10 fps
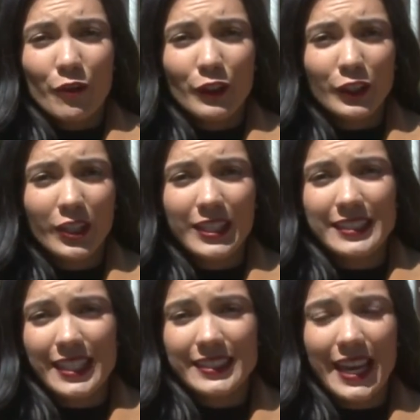Fraternity
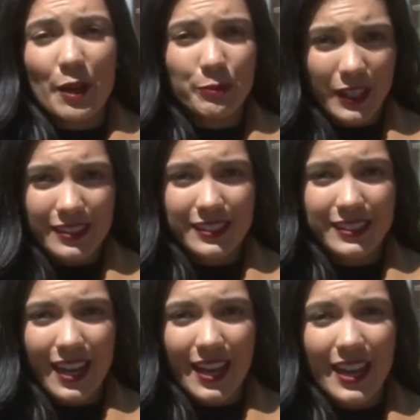Delta Epsilon
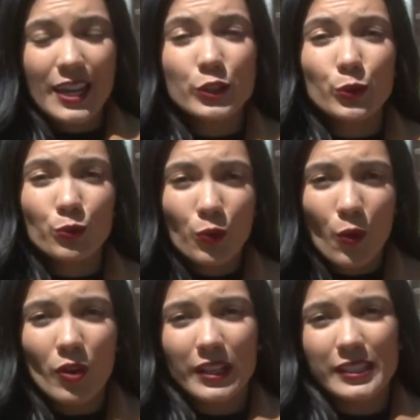Psi and
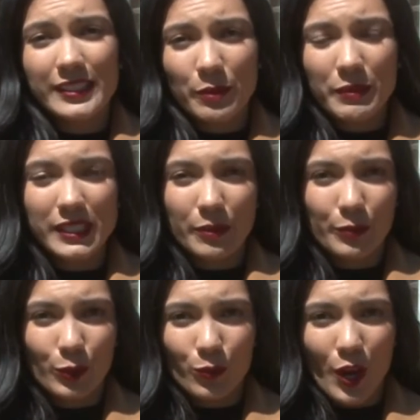sorority Sigma
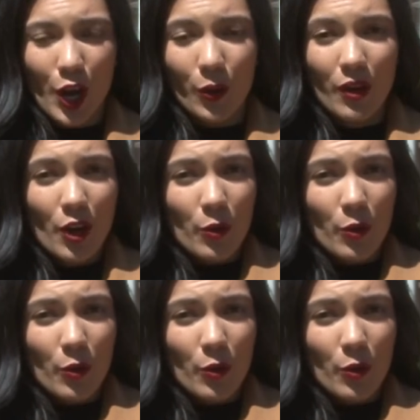Sigma Rho.